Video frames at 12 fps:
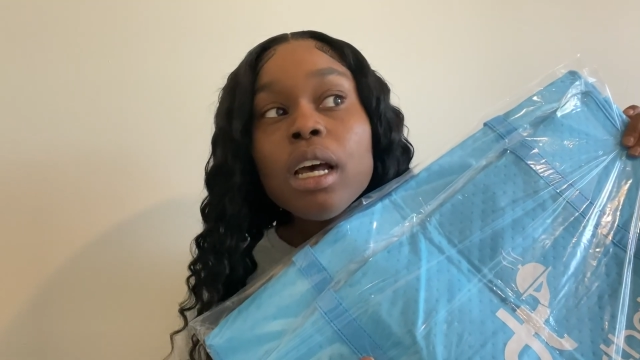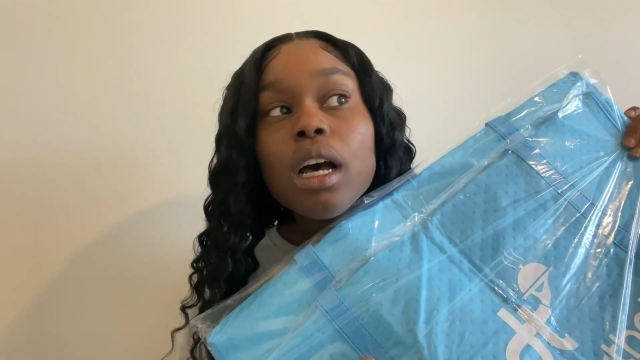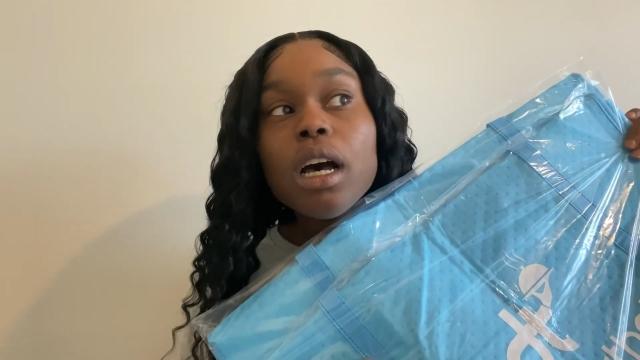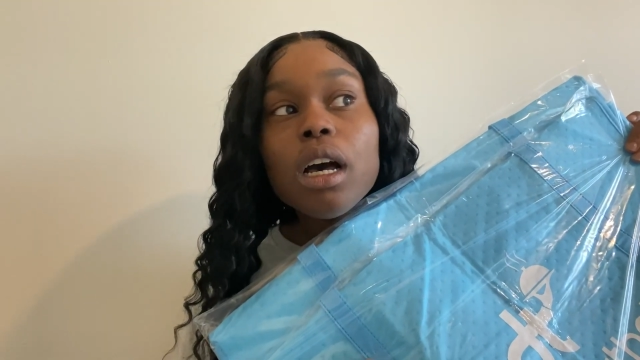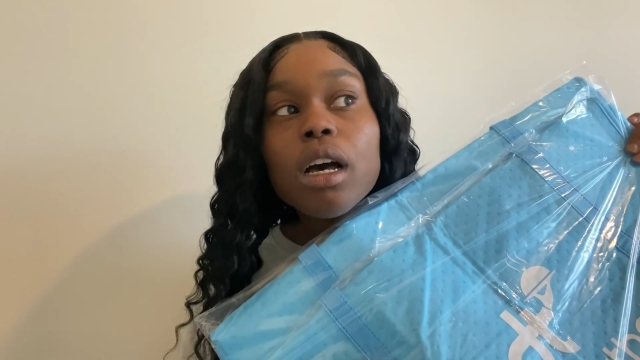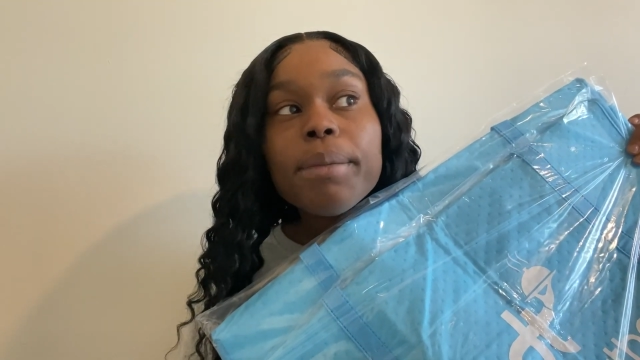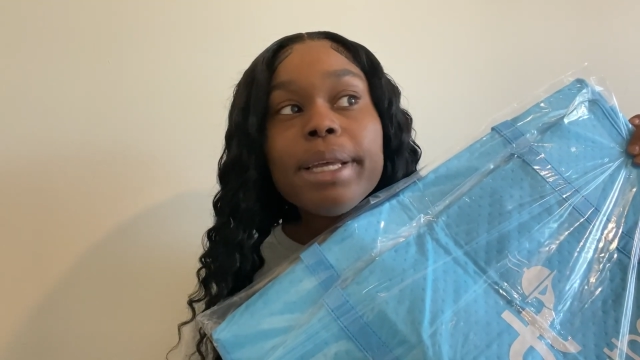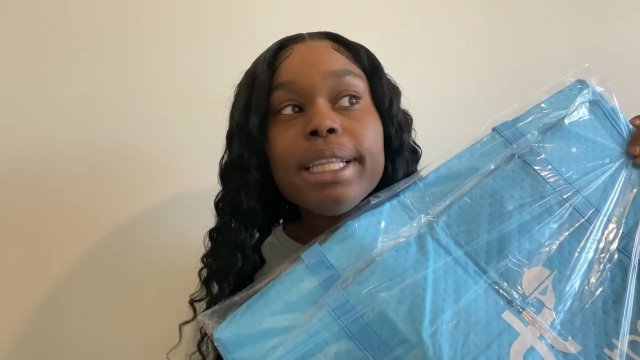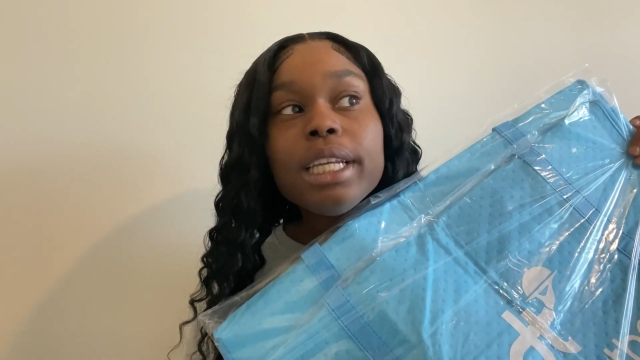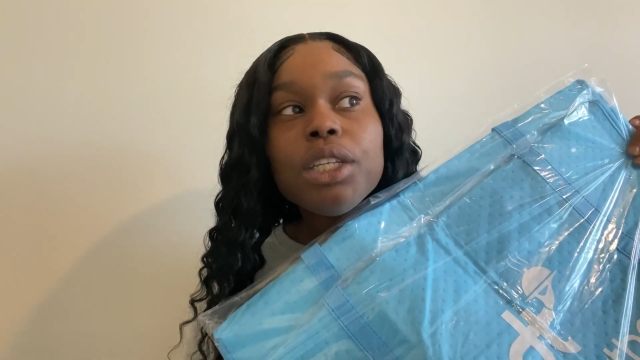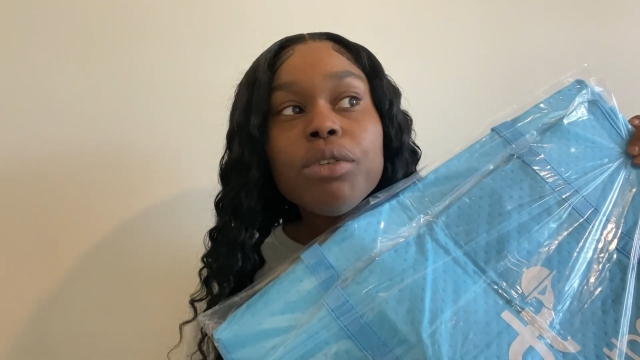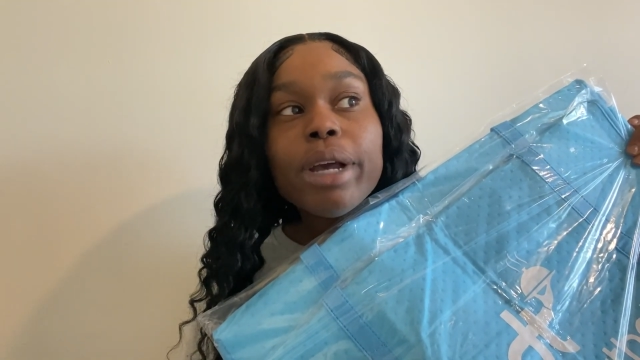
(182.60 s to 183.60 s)
And
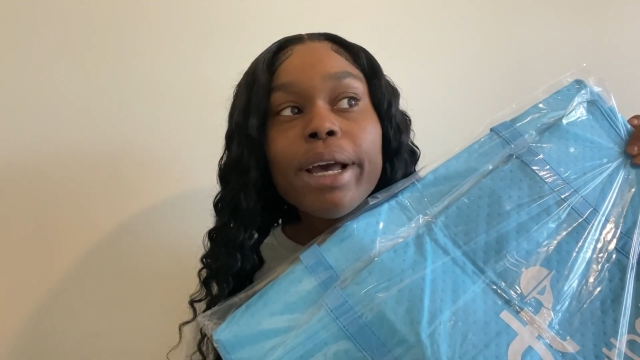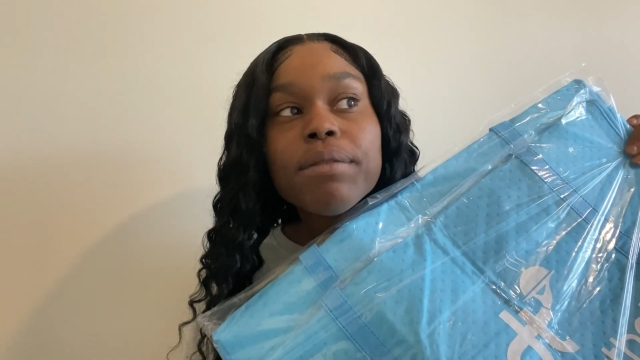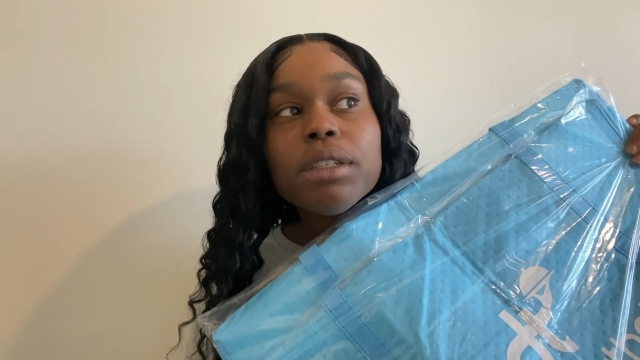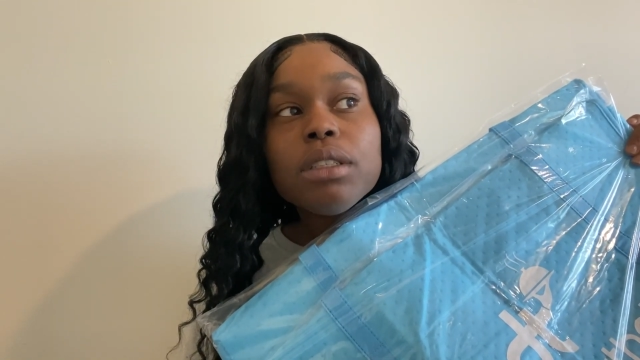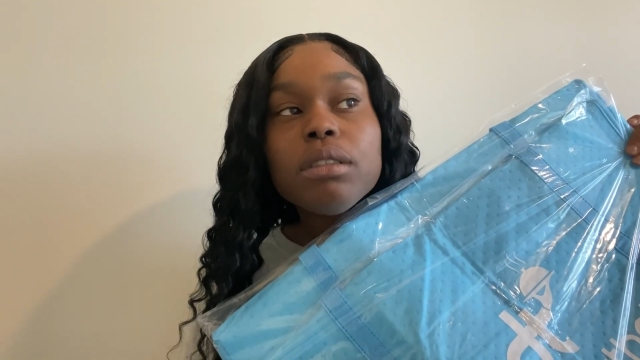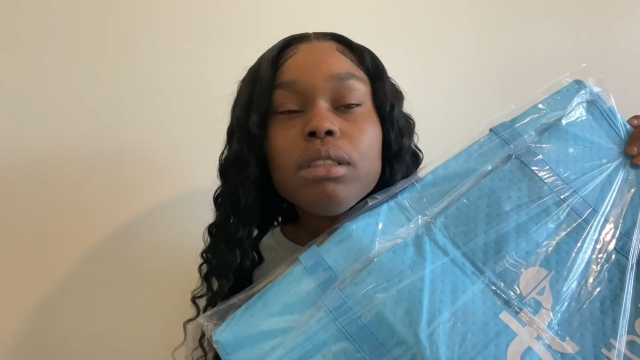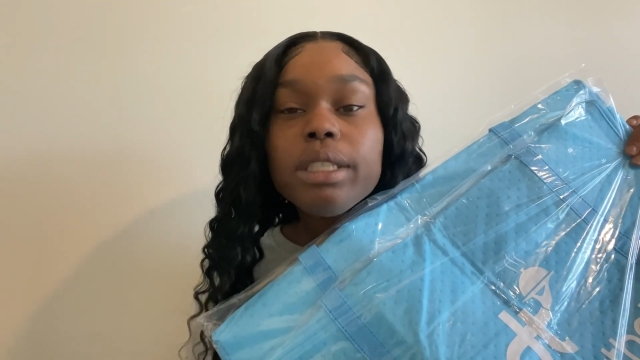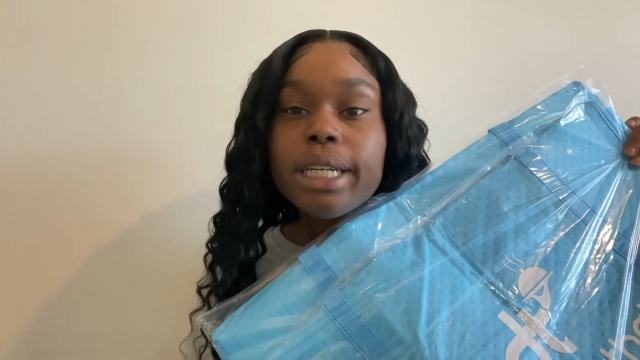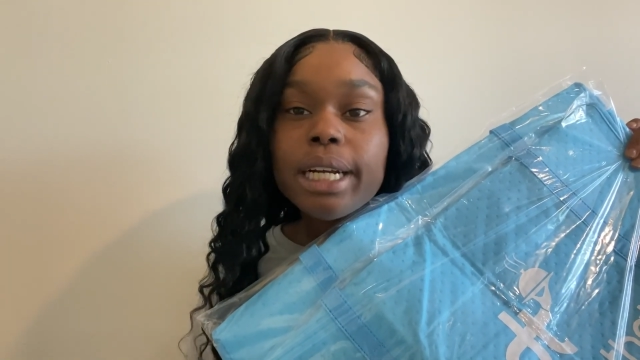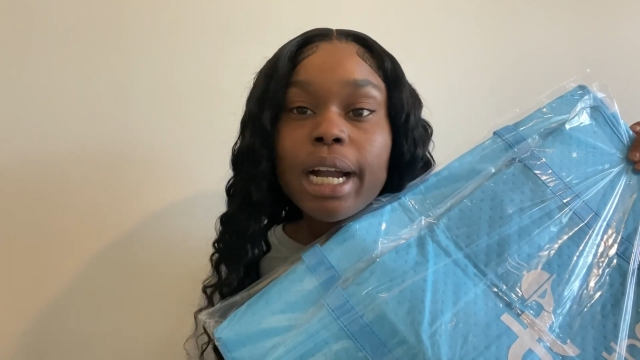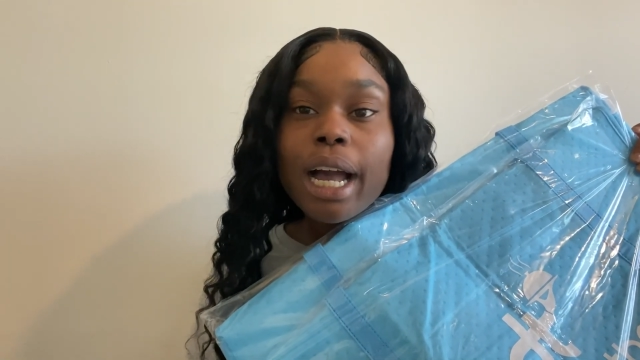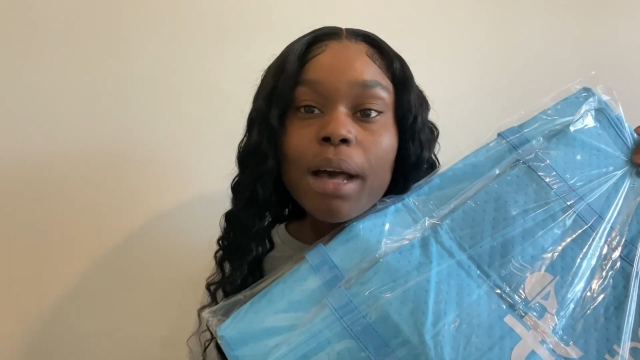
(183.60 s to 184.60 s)
then you have to
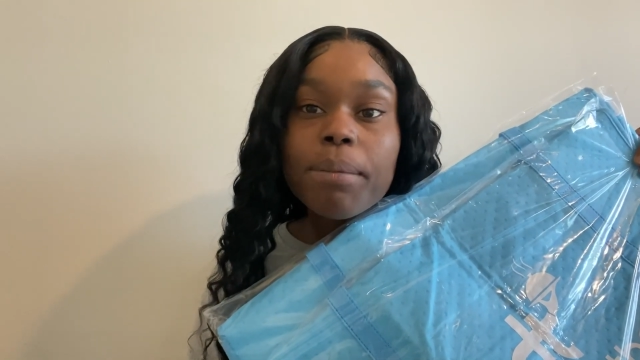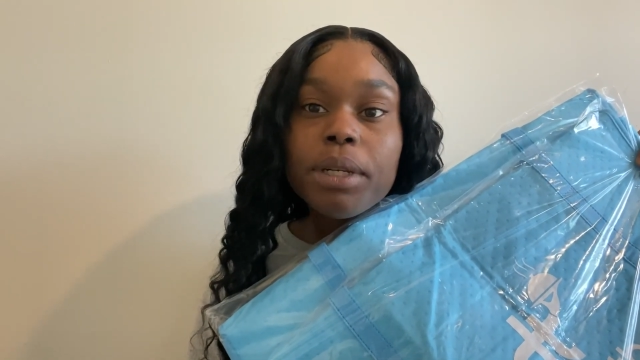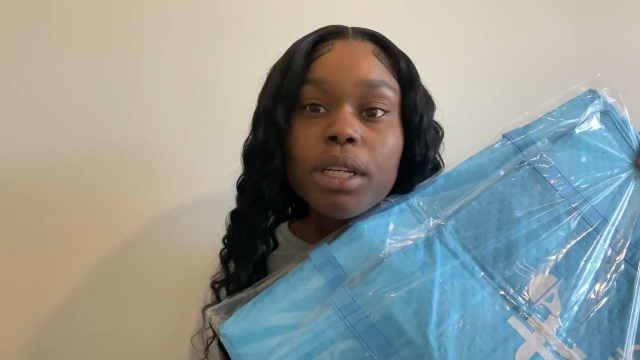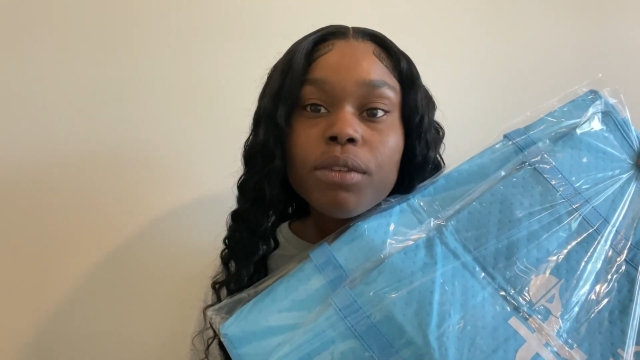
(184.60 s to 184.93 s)
get a copy